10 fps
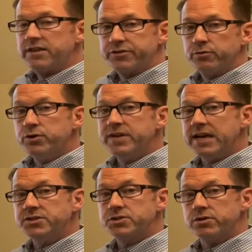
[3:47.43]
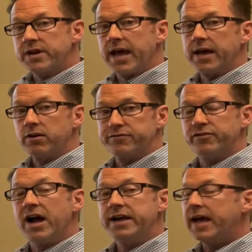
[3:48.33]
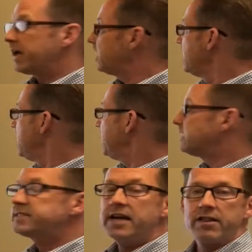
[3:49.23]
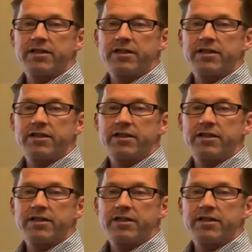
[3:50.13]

through yesterday or Friday, it's at